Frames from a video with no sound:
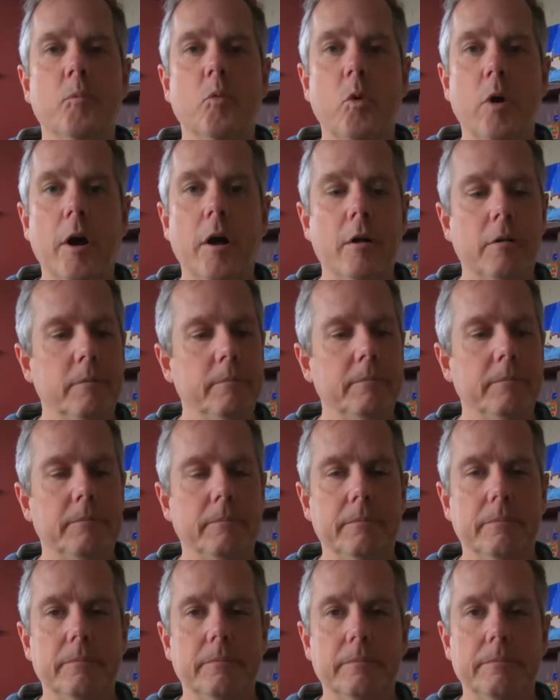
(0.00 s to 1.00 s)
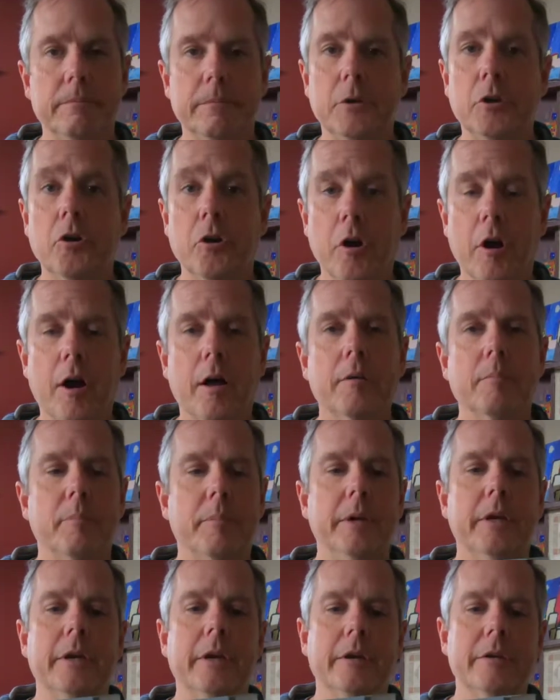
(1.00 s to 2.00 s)
well, you're not,
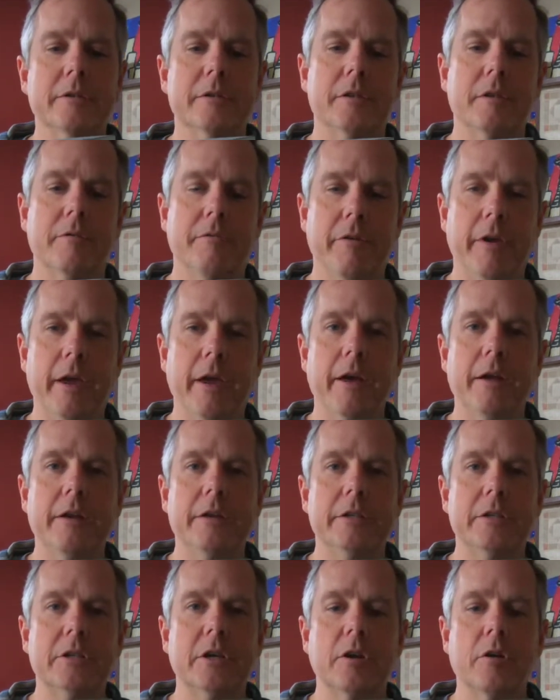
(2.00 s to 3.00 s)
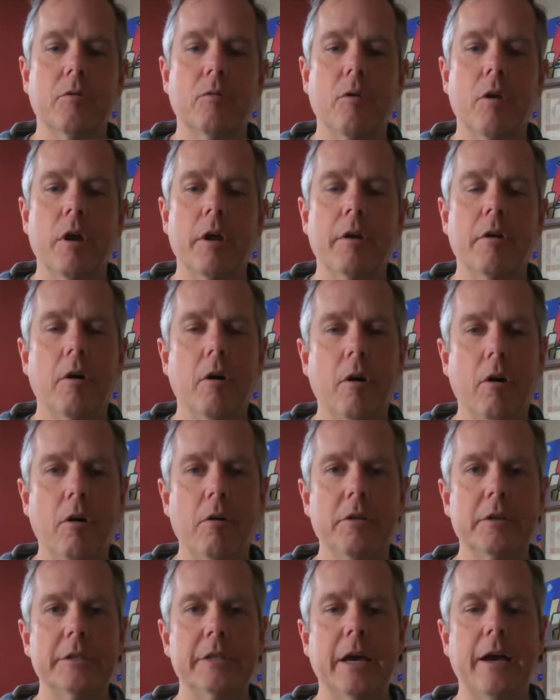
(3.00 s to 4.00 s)
because the fan is going to run
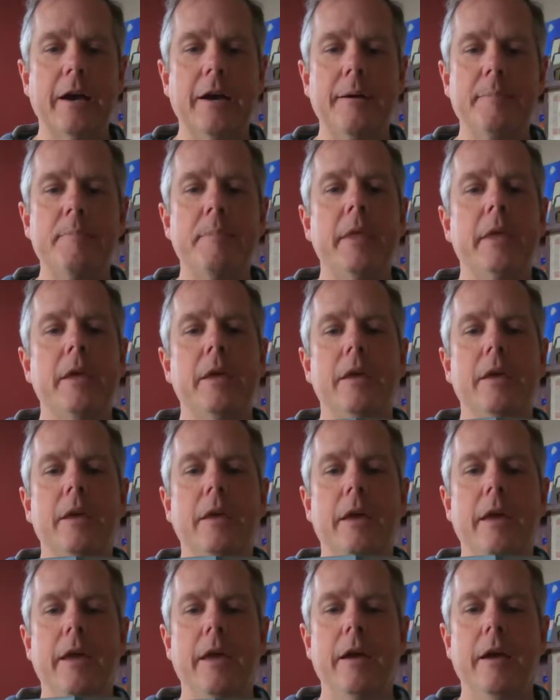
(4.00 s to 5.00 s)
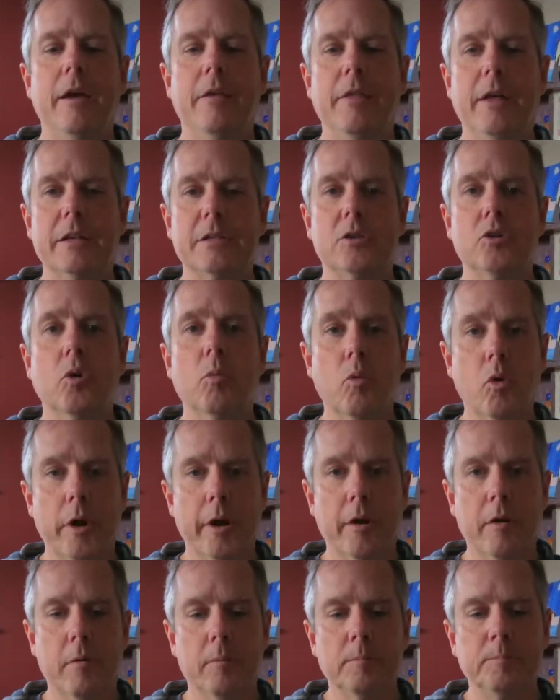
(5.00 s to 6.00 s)
all the time, and that's no
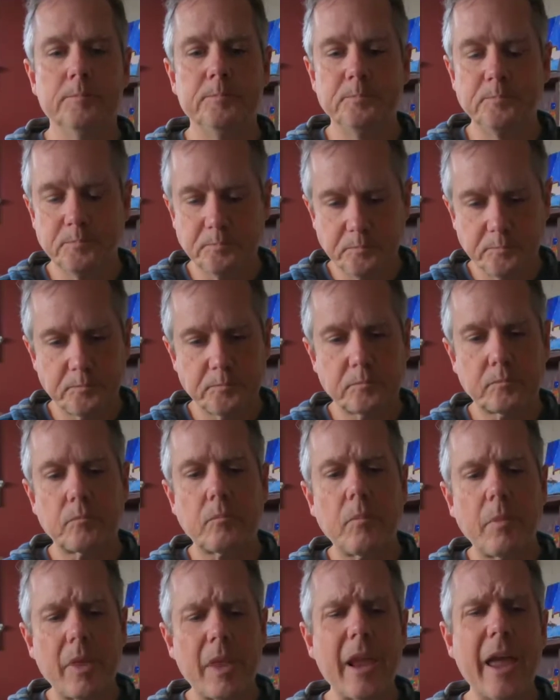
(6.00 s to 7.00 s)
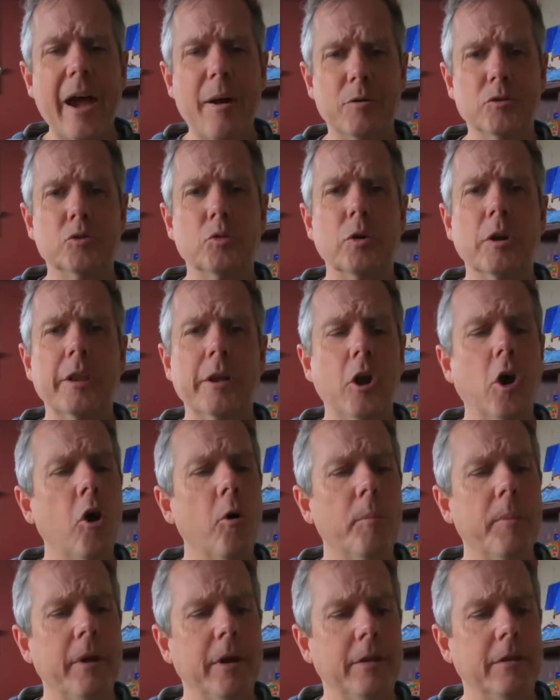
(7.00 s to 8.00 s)
bueno. I was really
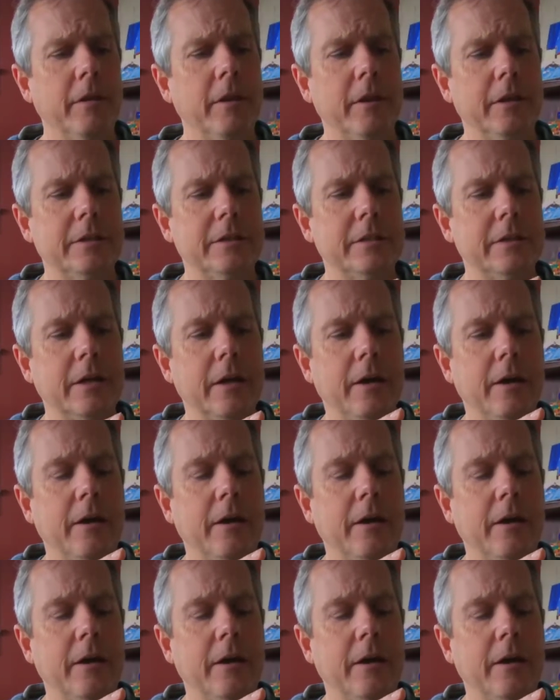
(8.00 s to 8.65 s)
hoping that